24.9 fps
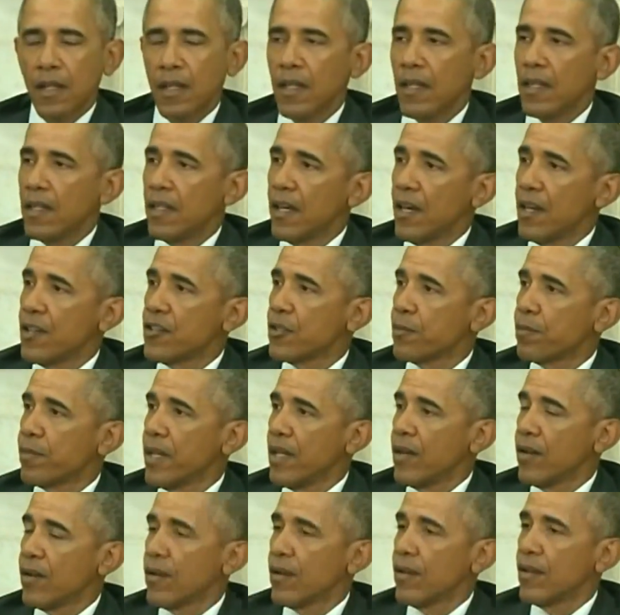It does
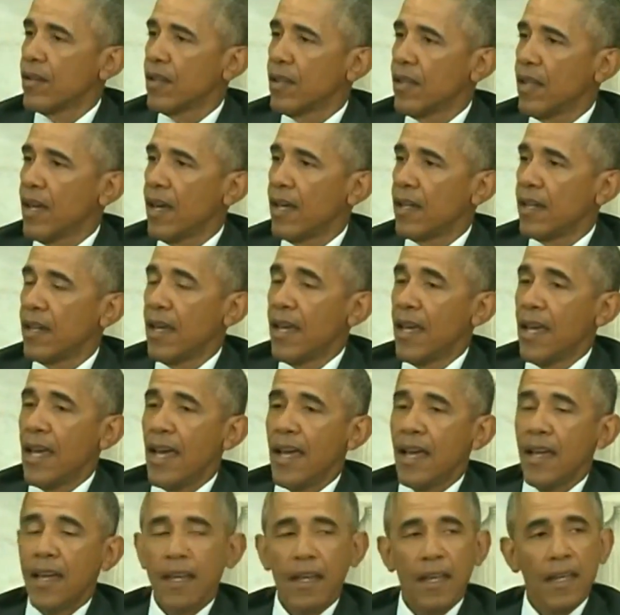appear that
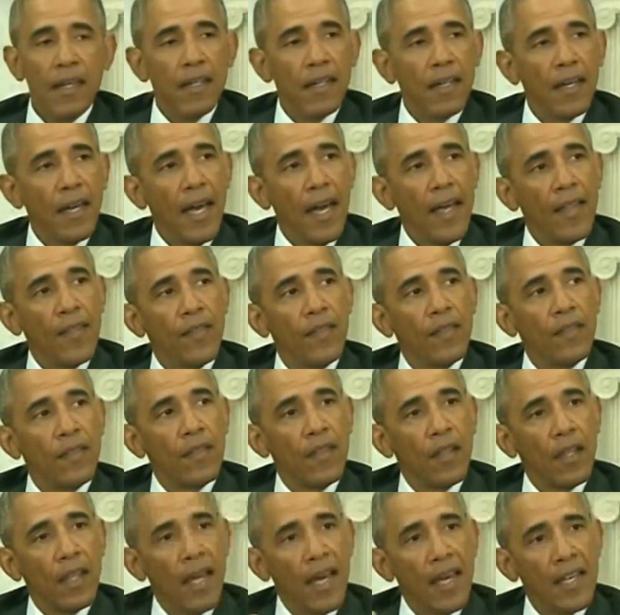at
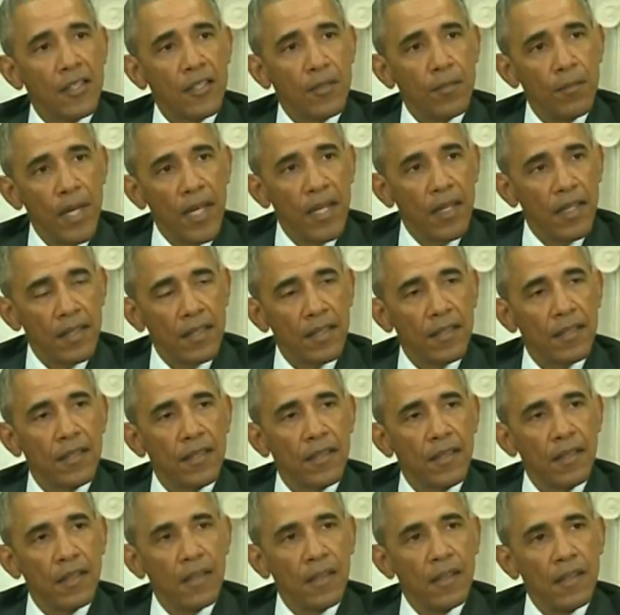the last minute
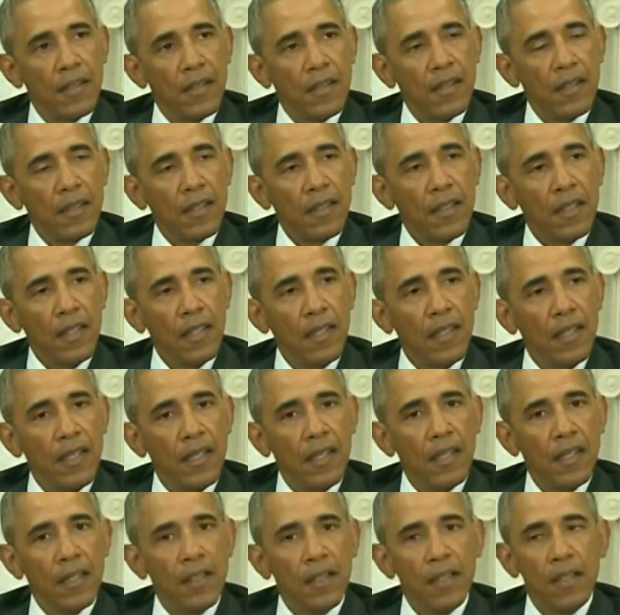
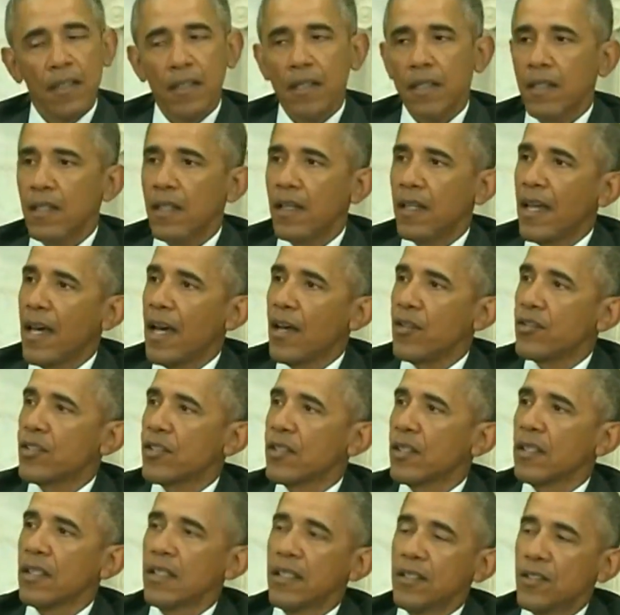he announced
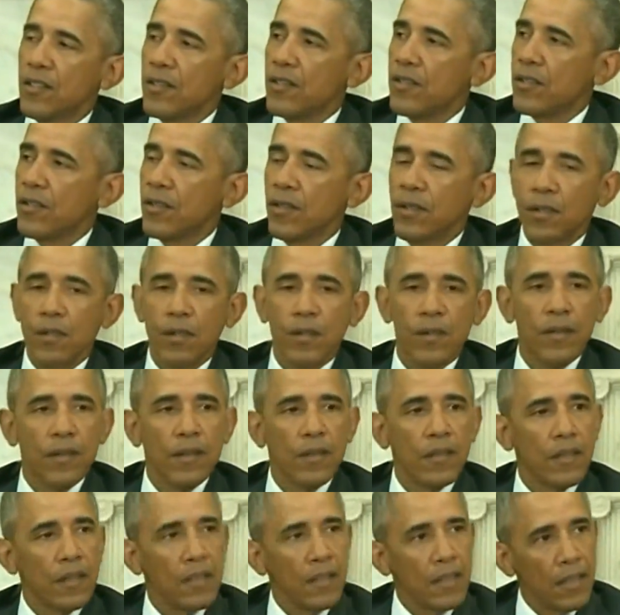allegiance to
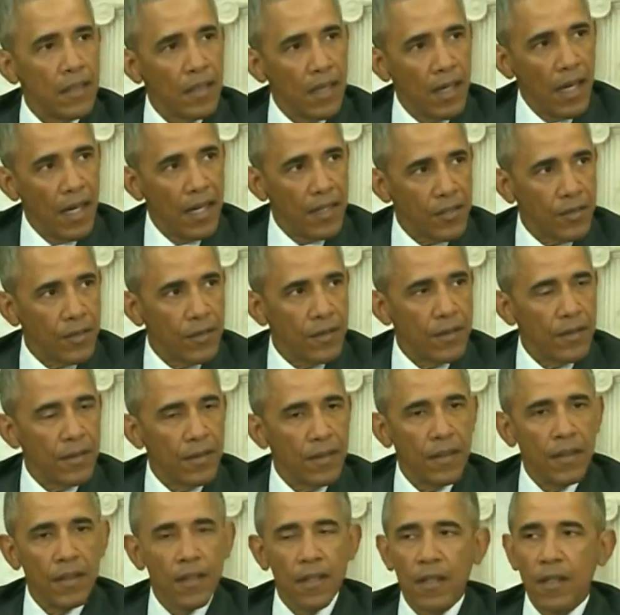ISIL,
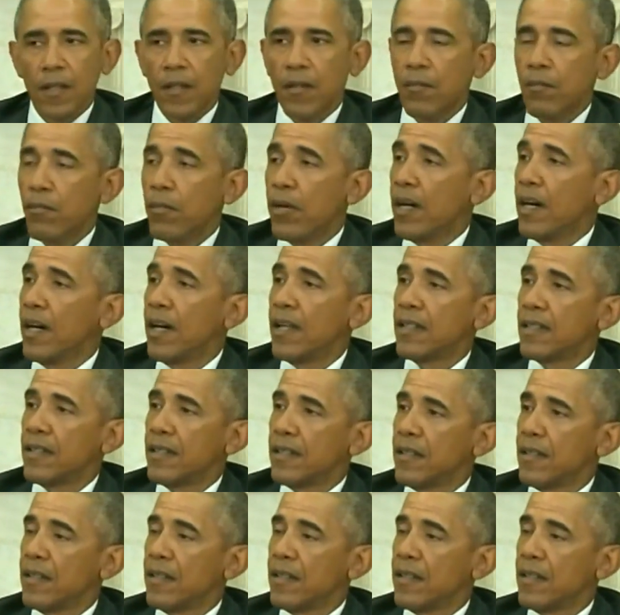but